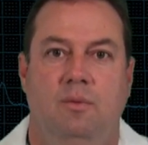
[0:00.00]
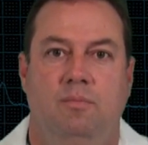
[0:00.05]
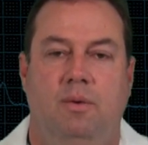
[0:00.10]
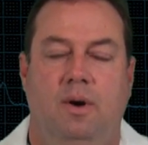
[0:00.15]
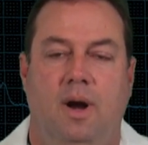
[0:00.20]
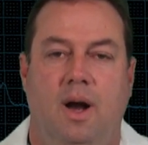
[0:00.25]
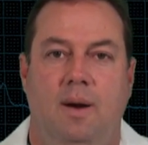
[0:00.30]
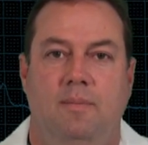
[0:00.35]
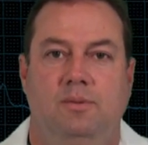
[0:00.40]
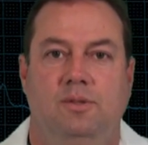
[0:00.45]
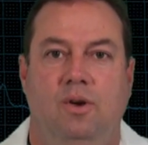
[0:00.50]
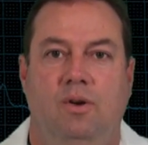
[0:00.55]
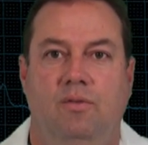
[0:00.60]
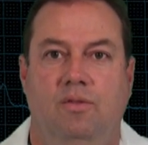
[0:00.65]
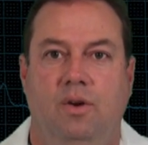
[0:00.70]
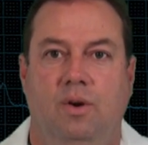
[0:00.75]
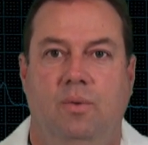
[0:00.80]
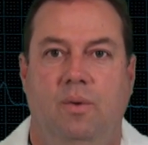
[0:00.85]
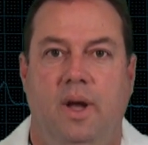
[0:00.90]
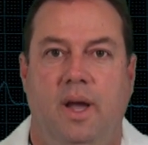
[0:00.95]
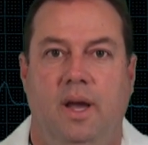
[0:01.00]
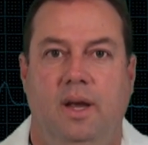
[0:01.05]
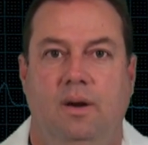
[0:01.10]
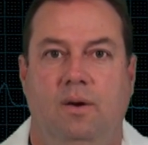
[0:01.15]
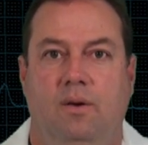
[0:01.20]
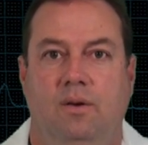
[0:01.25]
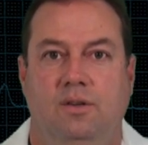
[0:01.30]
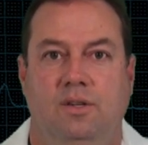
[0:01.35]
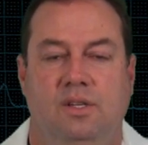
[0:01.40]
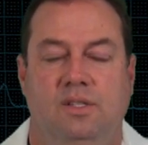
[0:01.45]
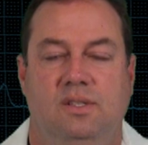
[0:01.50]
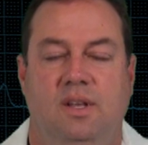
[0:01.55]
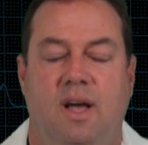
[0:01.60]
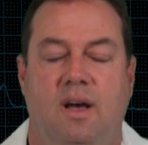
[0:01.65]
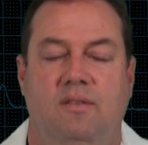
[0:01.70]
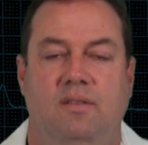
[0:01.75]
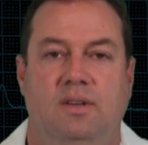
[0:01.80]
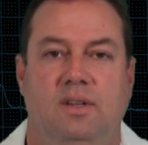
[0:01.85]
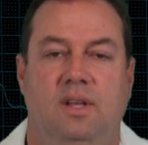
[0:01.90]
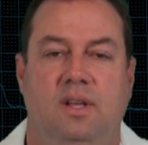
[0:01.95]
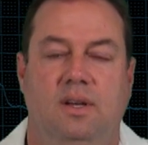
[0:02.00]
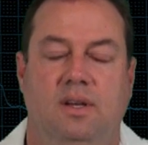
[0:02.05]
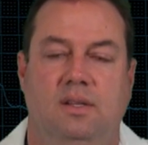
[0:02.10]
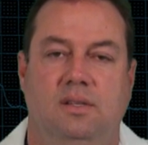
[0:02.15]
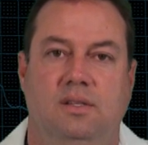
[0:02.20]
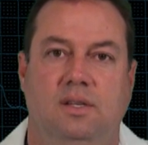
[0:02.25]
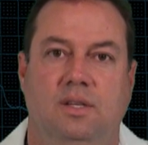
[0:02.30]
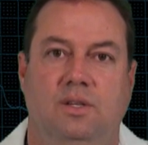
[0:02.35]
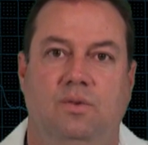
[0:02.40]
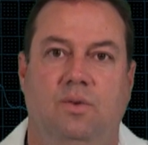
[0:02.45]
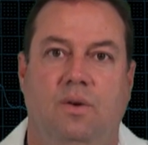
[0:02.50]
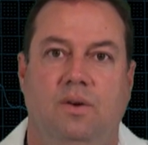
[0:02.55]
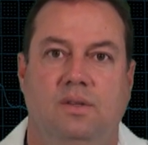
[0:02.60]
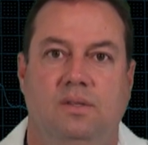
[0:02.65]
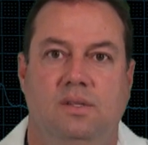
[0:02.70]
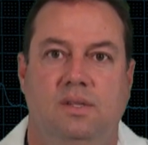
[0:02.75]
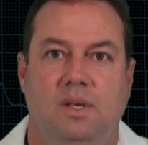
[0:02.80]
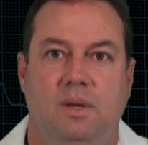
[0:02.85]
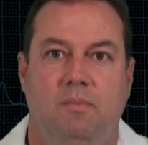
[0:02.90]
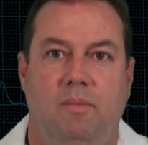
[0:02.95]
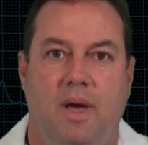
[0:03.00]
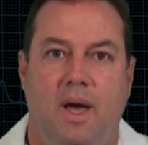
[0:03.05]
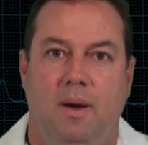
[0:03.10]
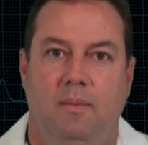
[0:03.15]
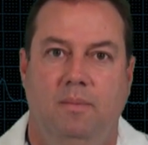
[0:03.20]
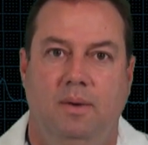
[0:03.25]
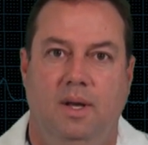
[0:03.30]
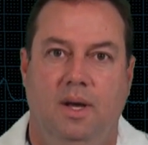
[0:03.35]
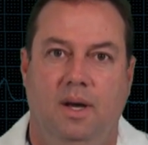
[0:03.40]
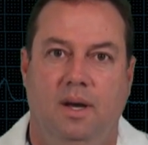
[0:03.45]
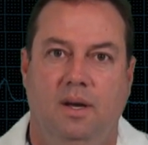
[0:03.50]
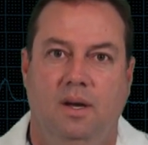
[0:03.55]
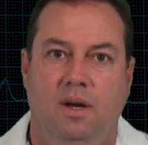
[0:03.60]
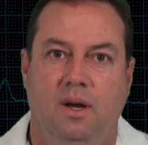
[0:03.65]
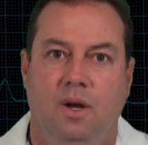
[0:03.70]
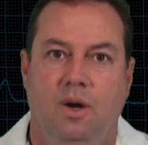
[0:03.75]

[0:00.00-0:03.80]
perhaps overweight or just have a tendency towards sleep apnea